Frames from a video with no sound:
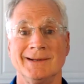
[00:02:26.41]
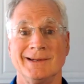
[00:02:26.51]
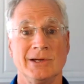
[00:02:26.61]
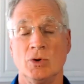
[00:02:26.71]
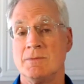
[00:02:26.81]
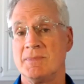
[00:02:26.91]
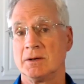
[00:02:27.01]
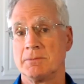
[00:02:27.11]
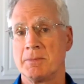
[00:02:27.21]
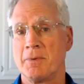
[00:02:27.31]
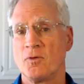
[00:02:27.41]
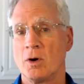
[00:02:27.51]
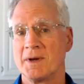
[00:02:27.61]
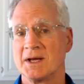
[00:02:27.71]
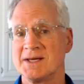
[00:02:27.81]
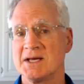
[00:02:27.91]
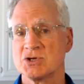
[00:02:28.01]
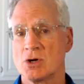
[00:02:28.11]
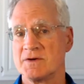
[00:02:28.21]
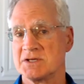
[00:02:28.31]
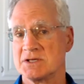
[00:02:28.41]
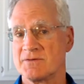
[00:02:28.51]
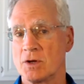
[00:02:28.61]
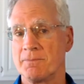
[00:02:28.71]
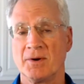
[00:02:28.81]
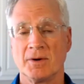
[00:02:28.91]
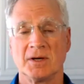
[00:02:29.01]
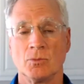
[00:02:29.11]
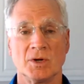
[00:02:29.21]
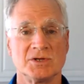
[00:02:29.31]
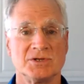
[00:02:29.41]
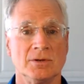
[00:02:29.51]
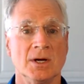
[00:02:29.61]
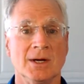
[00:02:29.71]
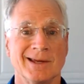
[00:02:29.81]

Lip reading: you wouldn't be able to be performing attest services for the period in which you